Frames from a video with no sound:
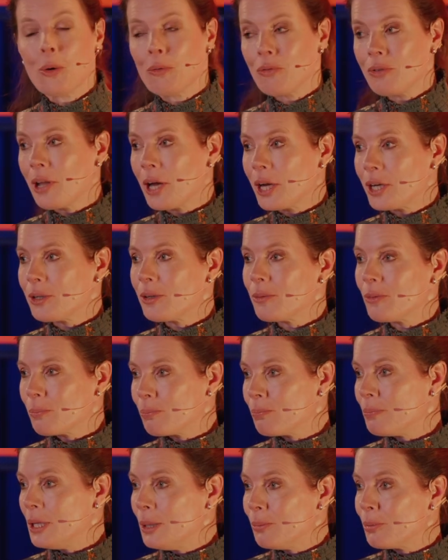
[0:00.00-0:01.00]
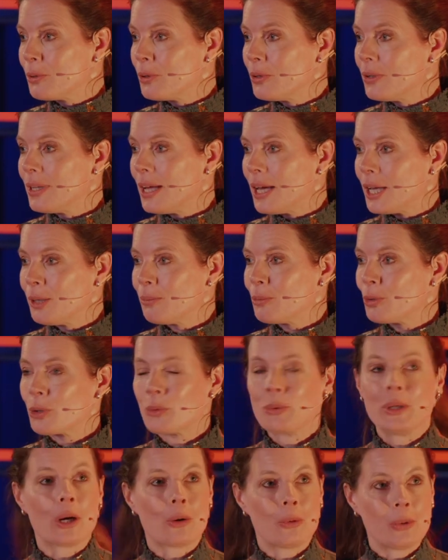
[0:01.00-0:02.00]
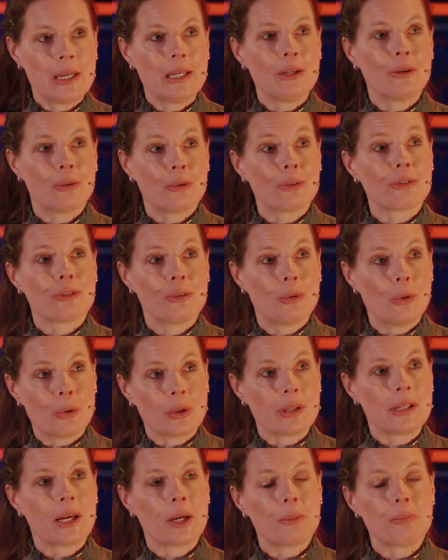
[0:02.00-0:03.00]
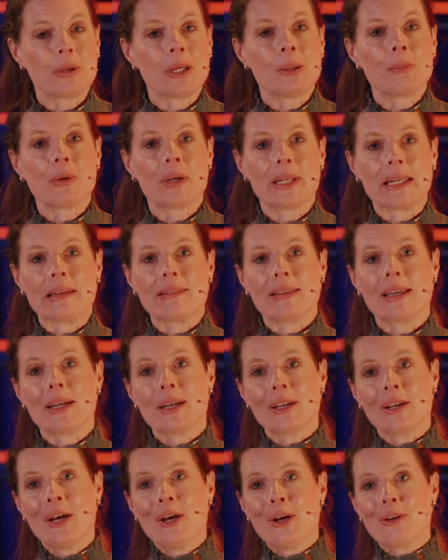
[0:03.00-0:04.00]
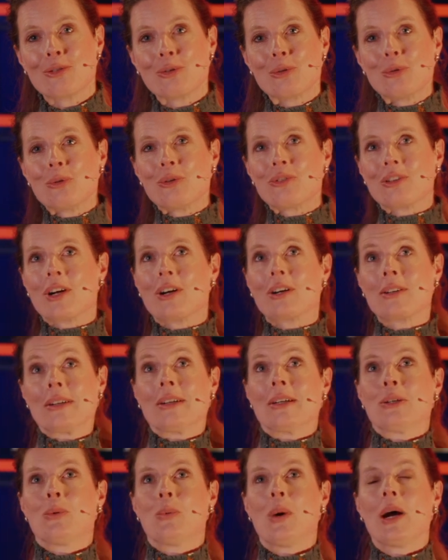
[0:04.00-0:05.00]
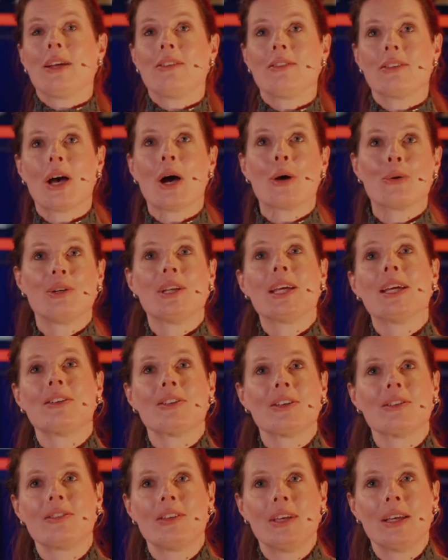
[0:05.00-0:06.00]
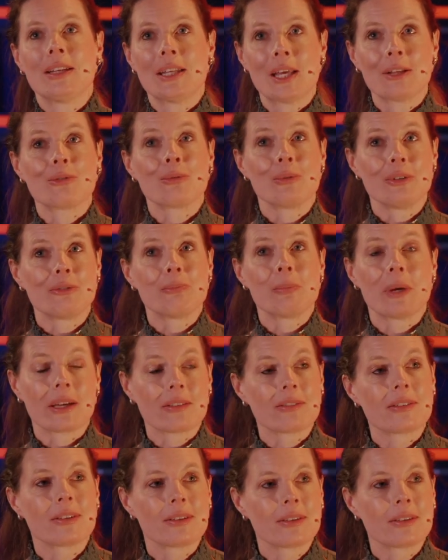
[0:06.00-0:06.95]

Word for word: offline people anymore, we are really also online people. And I think schools are quite outdated in that respect.